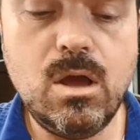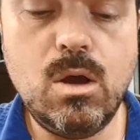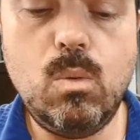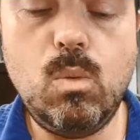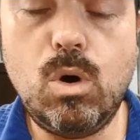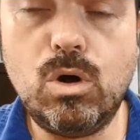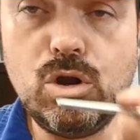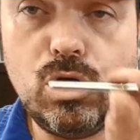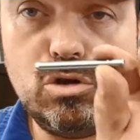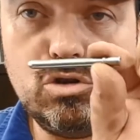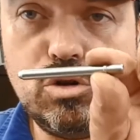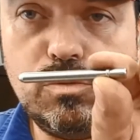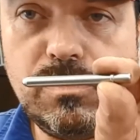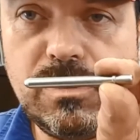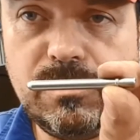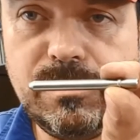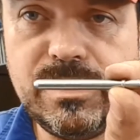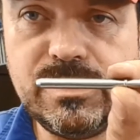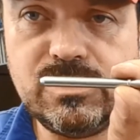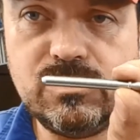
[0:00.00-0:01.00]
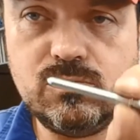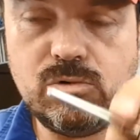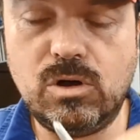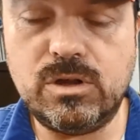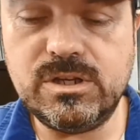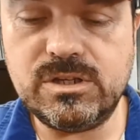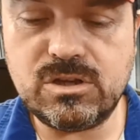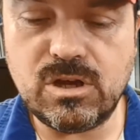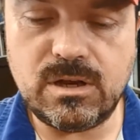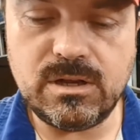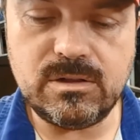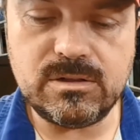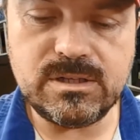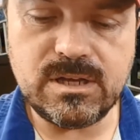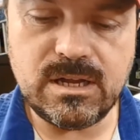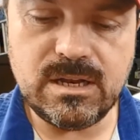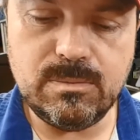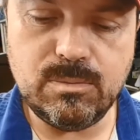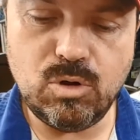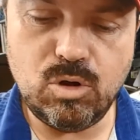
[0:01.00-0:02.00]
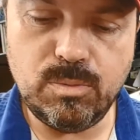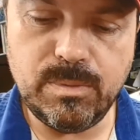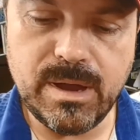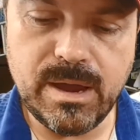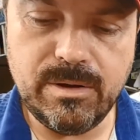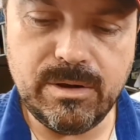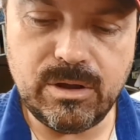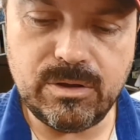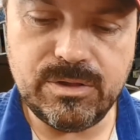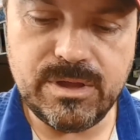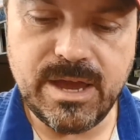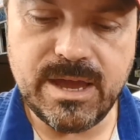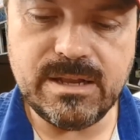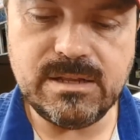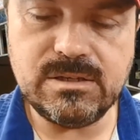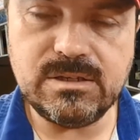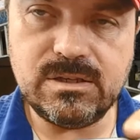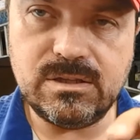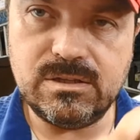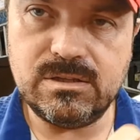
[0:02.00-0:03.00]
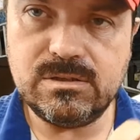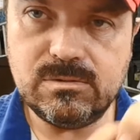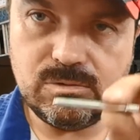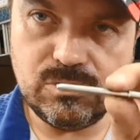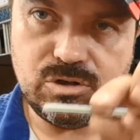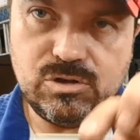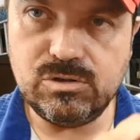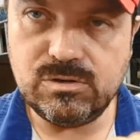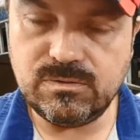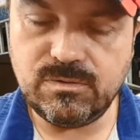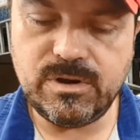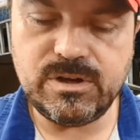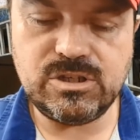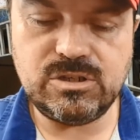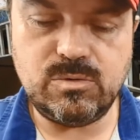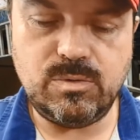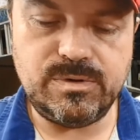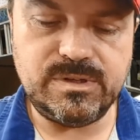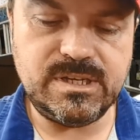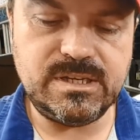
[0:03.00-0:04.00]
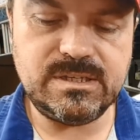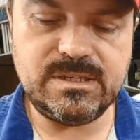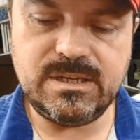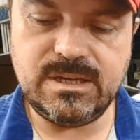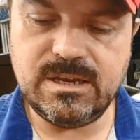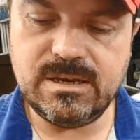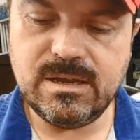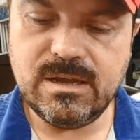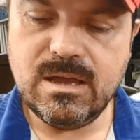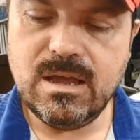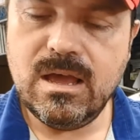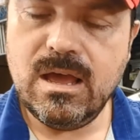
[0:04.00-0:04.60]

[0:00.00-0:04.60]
100 millimeter rod. It's got a little tiny ball bearing on the end, so there's reduced friction when we're testing it.